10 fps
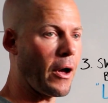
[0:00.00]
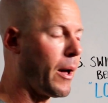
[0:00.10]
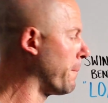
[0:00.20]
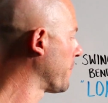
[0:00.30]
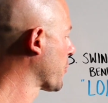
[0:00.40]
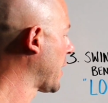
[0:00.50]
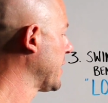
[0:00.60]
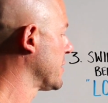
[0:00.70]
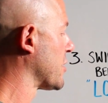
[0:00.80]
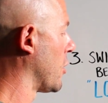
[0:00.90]
from,
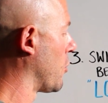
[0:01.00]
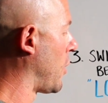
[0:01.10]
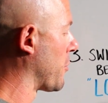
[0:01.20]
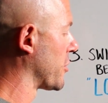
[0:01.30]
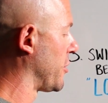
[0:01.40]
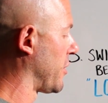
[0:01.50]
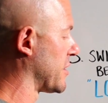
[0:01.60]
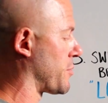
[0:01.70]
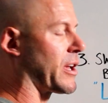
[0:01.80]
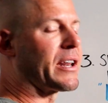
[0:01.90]
right? So what we're doing
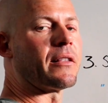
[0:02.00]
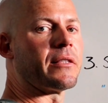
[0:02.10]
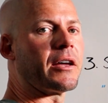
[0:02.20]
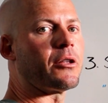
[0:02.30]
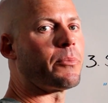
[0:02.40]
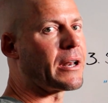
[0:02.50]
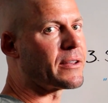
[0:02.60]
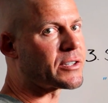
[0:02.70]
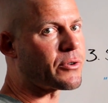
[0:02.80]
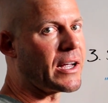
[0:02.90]
is we're getting a little bit
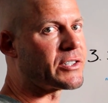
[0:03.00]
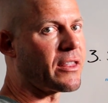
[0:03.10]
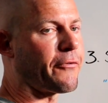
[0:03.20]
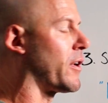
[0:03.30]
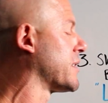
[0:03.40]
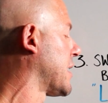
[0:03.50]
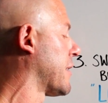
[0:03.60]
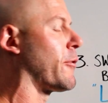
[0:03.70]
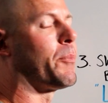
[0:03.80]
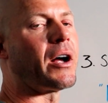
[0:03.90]
of stretch in the front
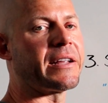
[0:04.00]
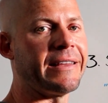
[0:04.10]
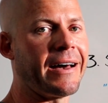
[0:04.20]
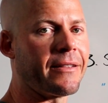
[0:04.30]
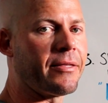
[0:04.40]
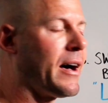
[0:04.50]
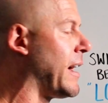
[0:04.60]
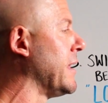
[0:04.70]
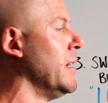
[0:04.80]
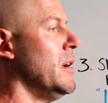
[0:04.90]
side of her body, not a
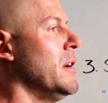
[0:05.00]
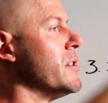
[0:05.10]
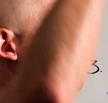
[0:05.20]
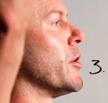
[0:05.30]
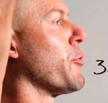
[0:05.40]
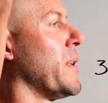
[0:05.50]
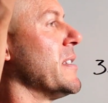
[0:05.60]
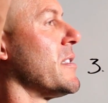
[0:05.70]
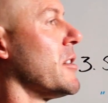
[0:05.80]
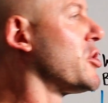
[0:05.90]
lot. There's no reason